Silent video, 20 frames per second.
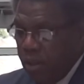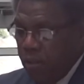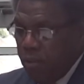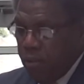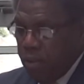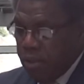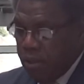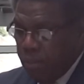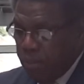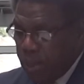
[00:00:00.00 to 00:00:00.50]

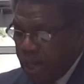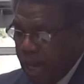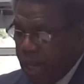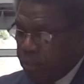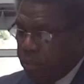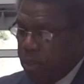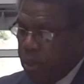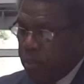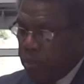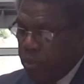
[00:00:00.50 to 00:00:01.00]
when the
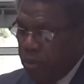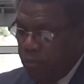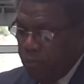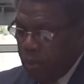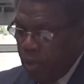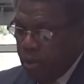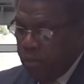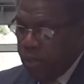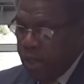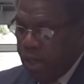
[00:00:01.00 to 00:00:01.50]
black people of
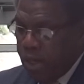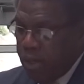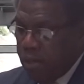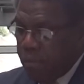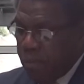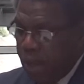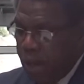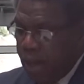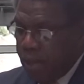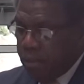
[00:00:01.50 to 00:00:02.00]

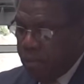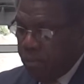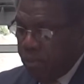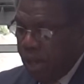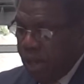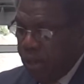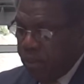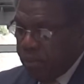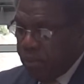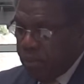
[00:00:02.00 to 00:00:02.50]
Birmingham,
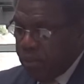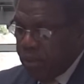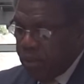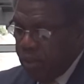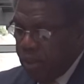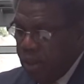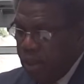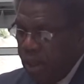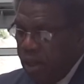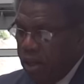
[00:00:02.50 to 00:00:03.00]

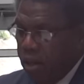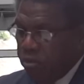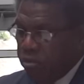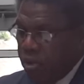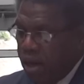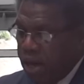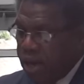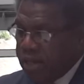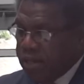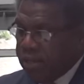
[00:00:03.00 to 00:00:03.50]
Alabama,
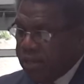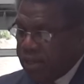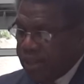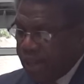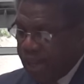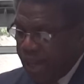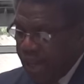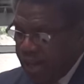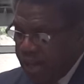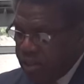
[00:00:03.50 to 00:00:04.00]
arise the
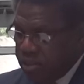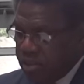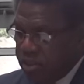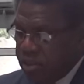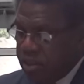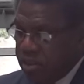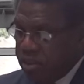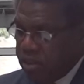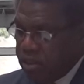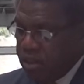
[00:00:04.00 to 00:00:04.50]

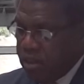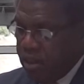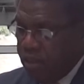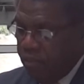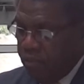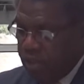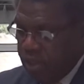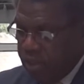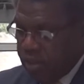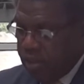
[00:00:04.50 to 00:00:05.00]
conscience
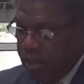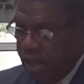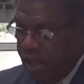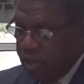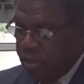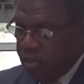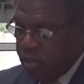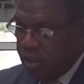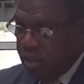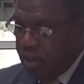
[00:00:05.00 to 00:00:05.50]
of this
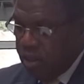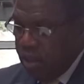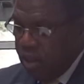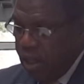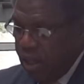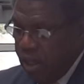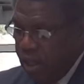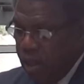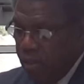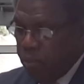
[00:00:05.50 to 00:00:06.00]

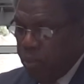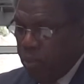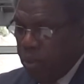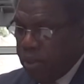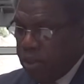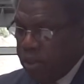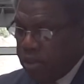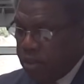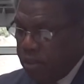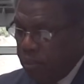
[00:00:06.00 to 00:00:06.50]
nation and
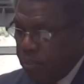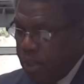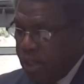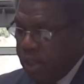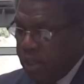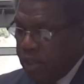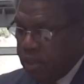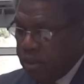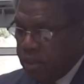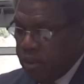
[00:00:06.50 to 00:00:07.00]
brought into
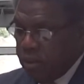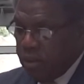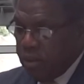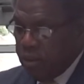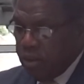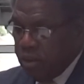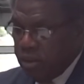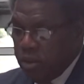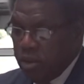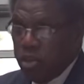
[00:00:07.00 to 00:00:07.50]

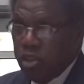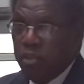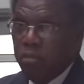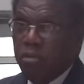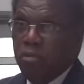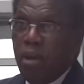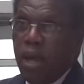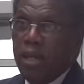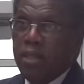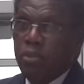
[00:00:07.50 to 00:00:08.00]
being the
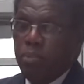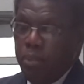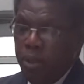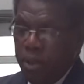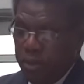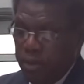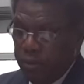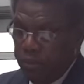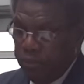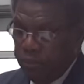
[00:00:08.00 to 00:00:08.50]
Civil Rights
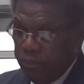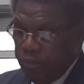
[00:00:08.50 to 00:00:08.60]
Bill.